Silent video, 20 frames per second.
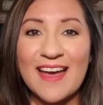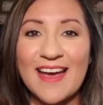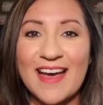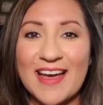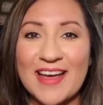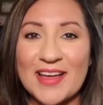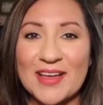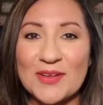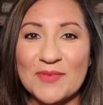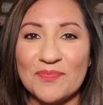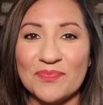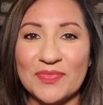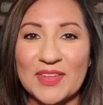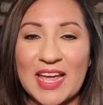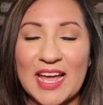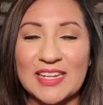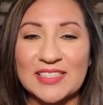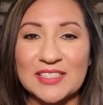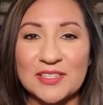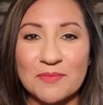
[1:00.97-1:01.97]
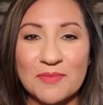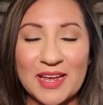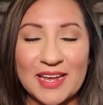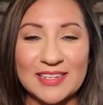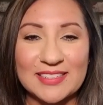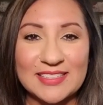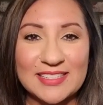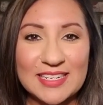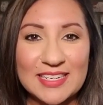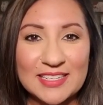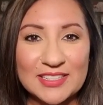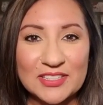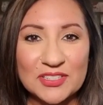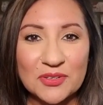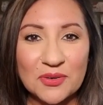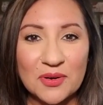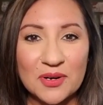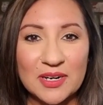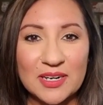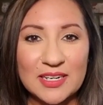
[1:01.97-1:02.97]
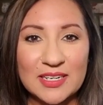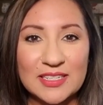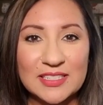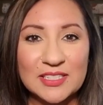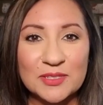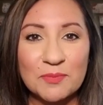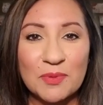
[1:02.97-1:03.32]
at some antique stores,